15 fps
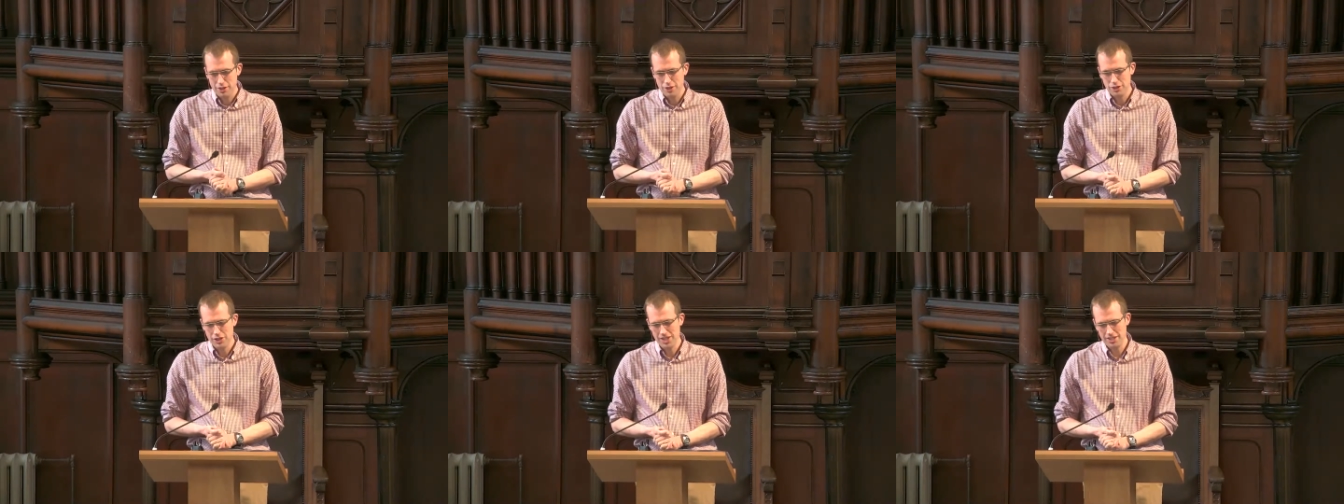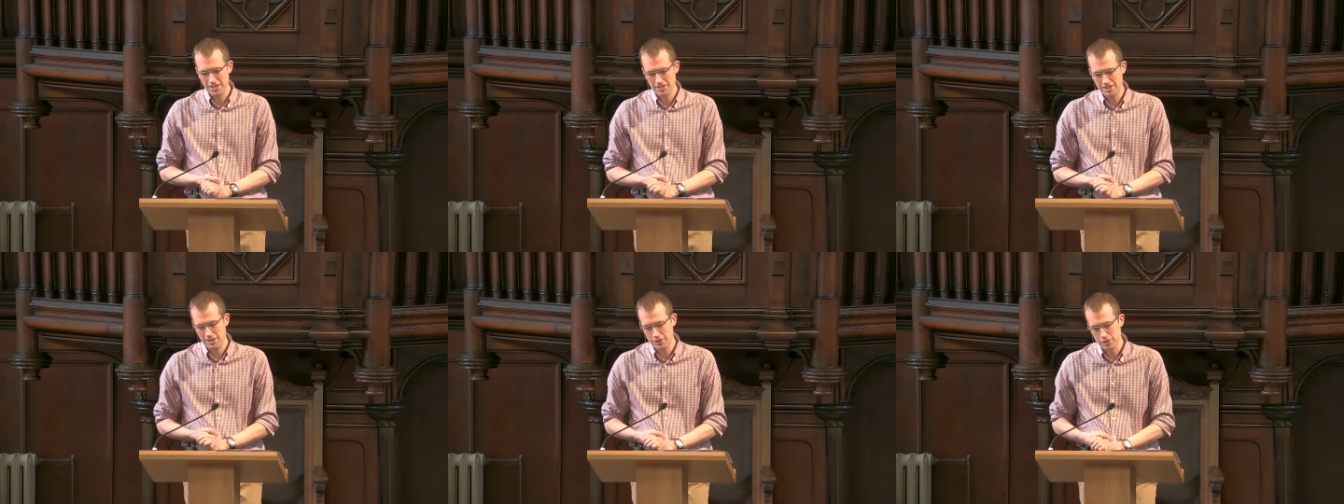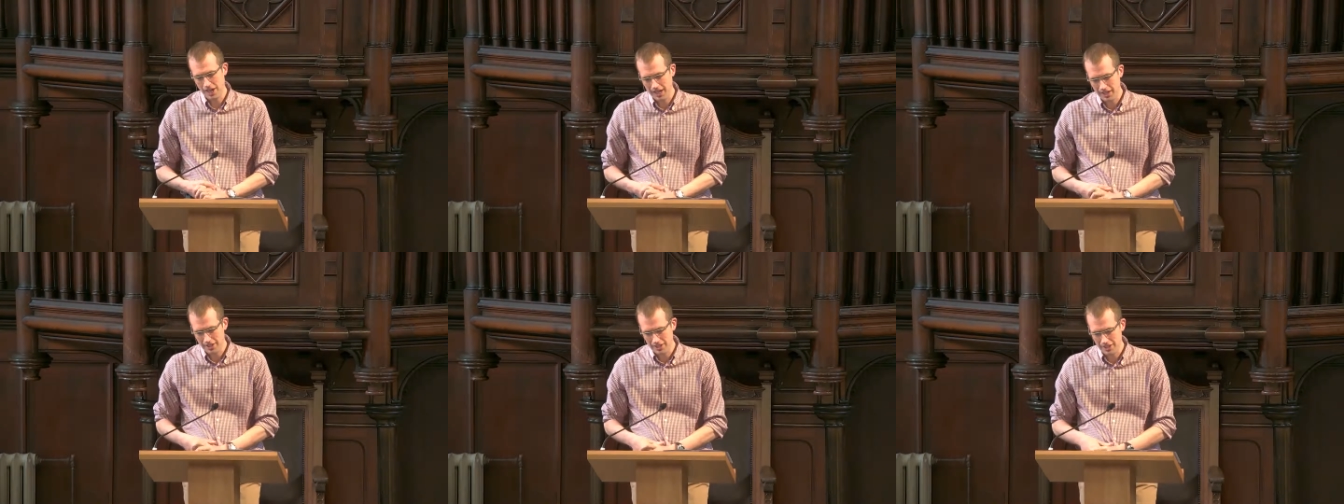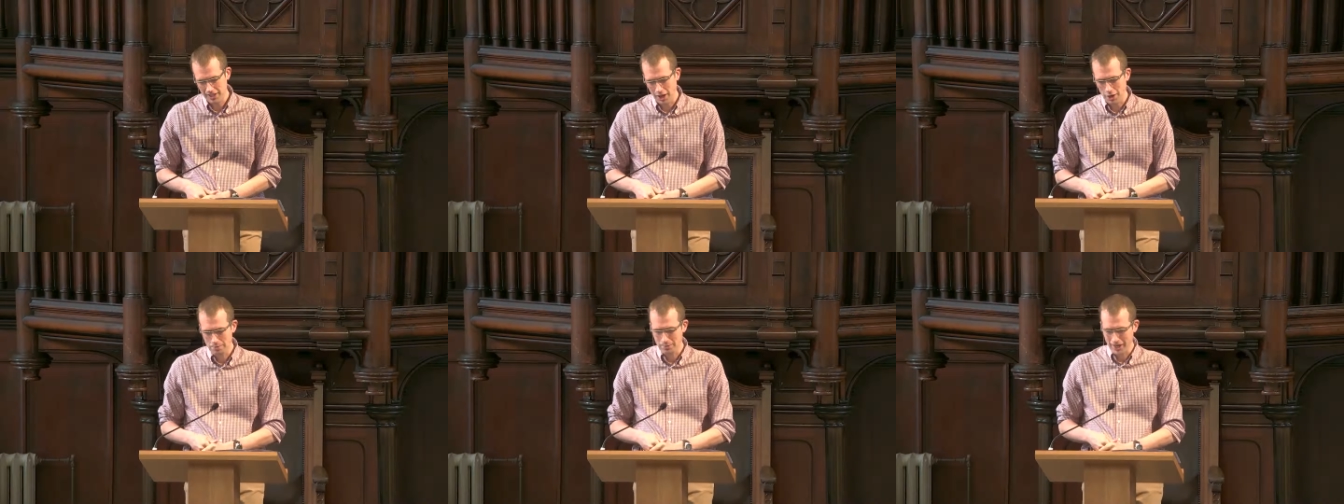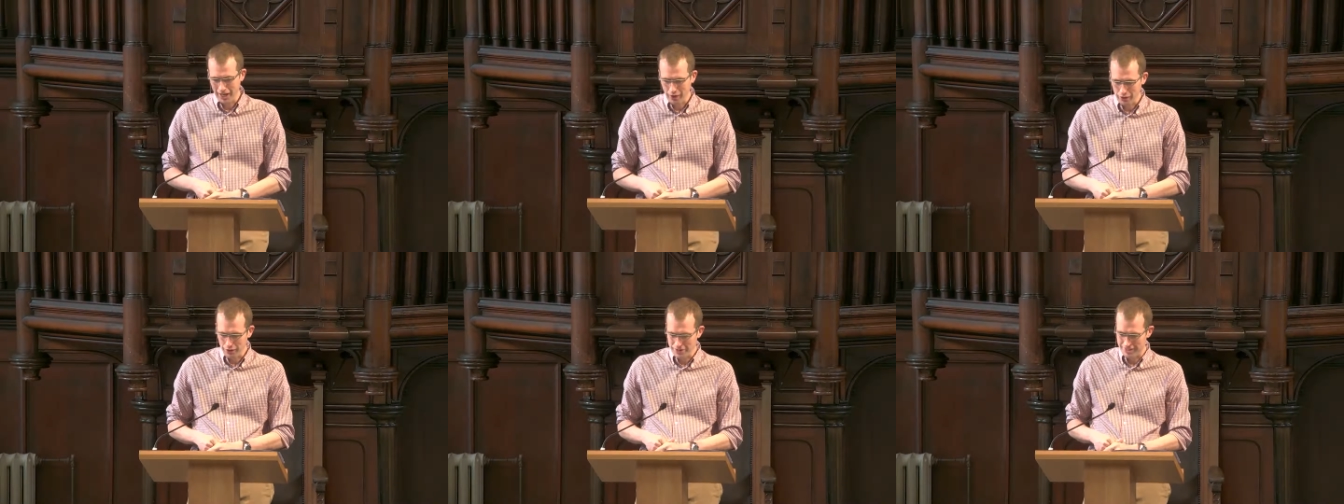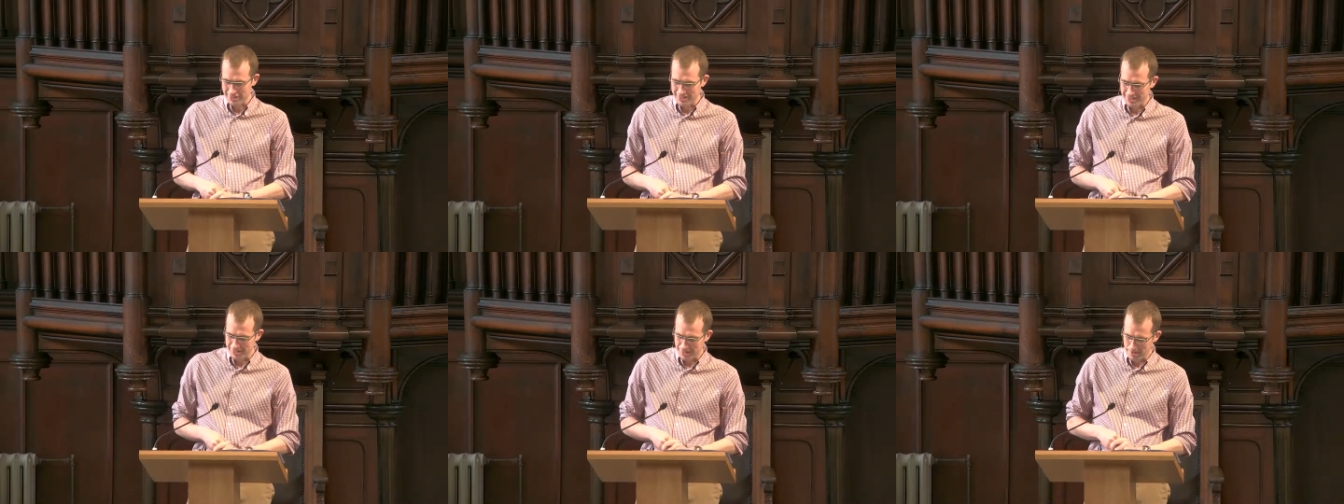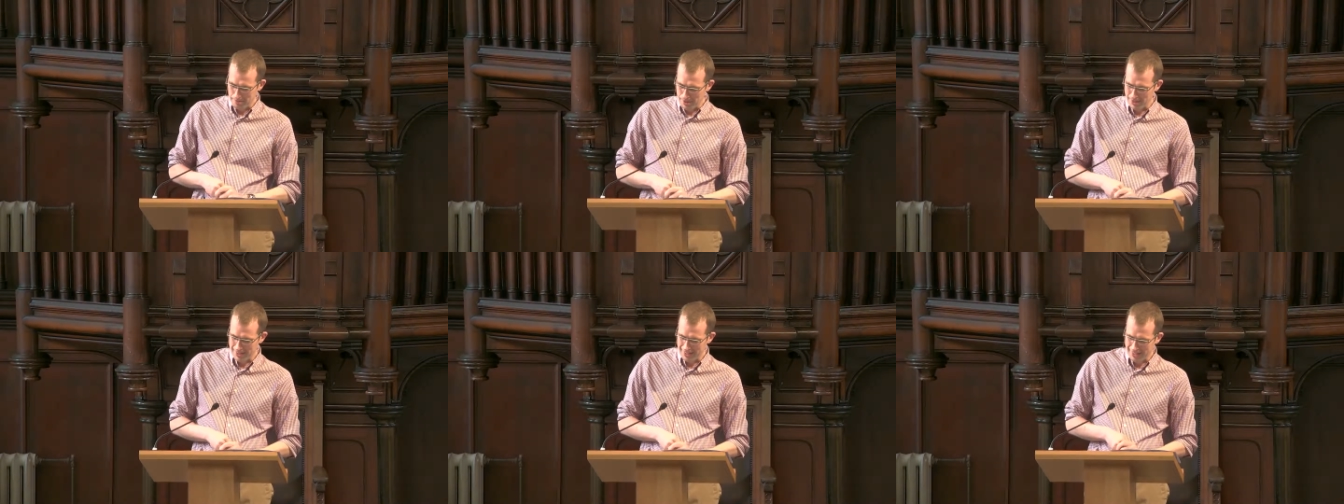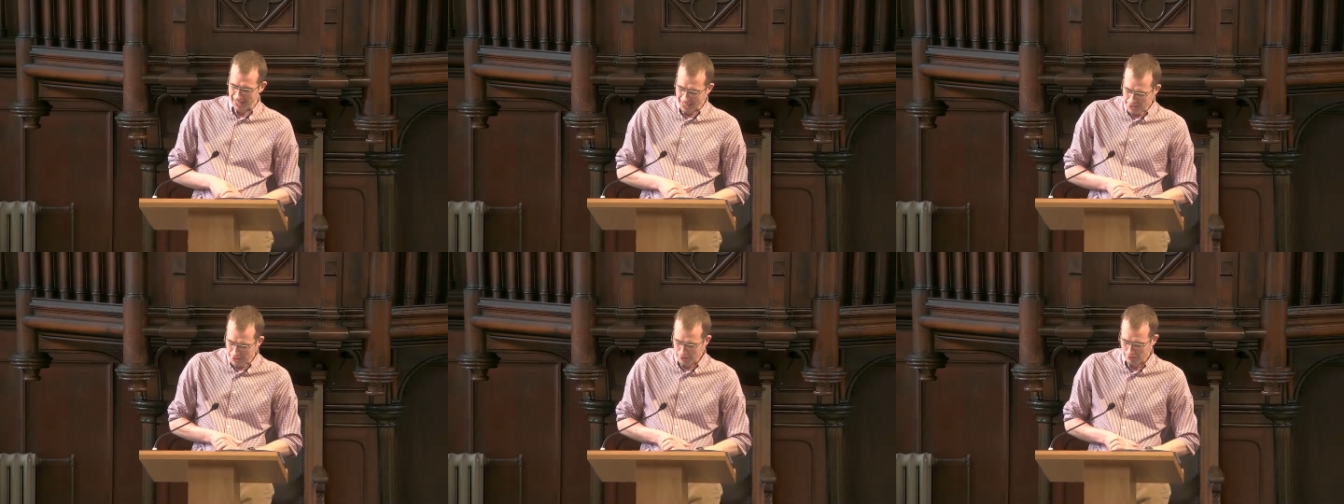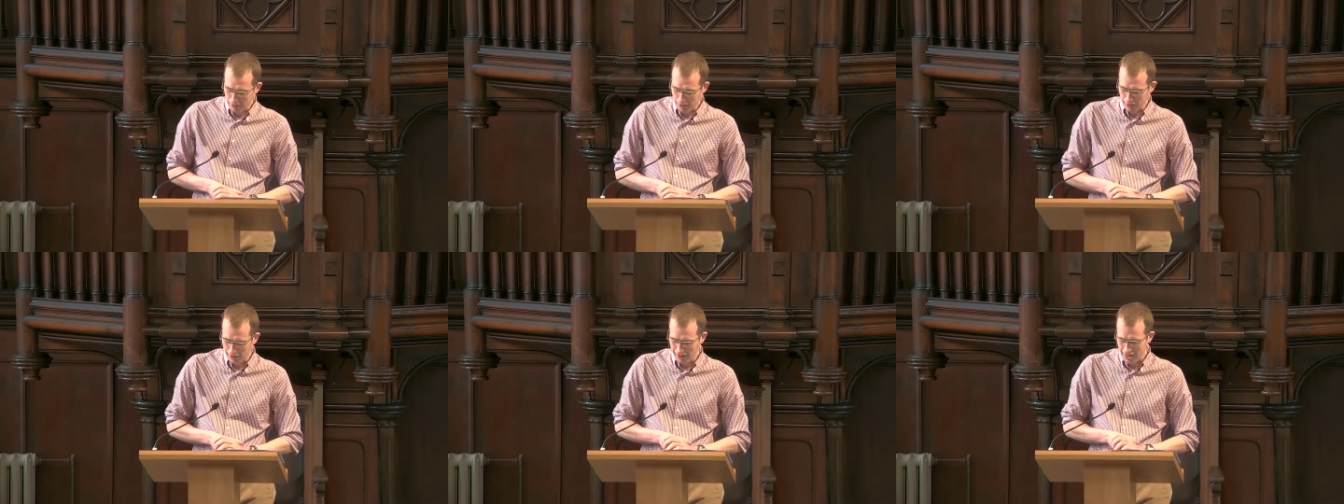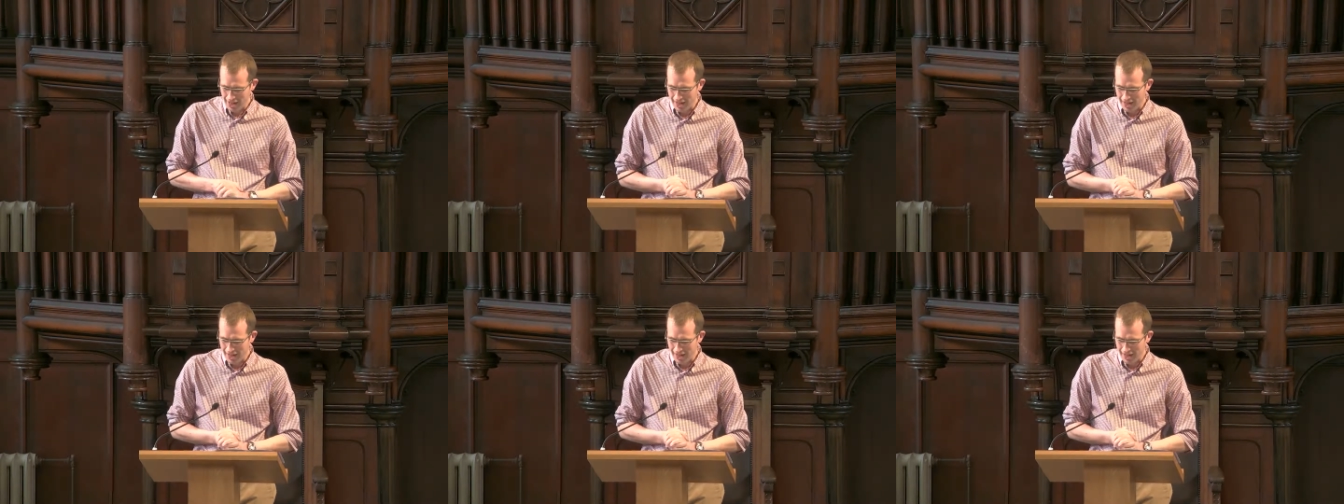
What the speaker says: Jesus is challenging our priorities. But last of all,